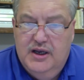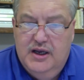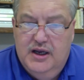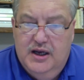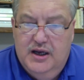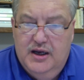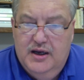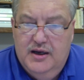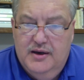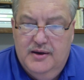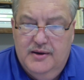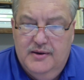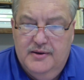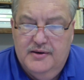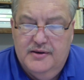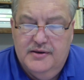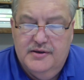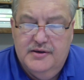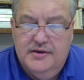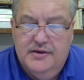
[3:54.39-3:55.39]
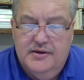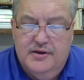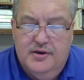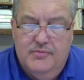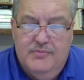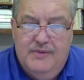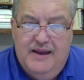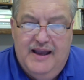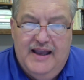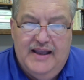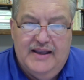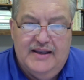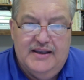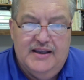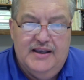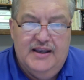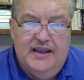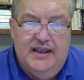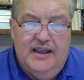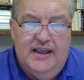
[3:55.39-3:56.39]
go
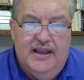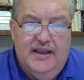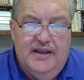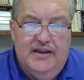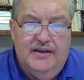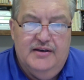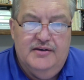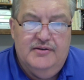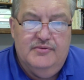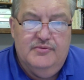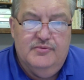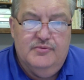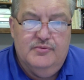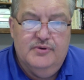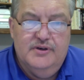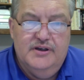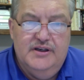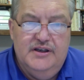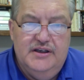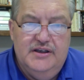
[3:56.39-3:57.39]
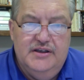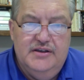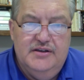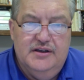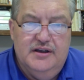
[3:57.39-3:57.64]
back and read,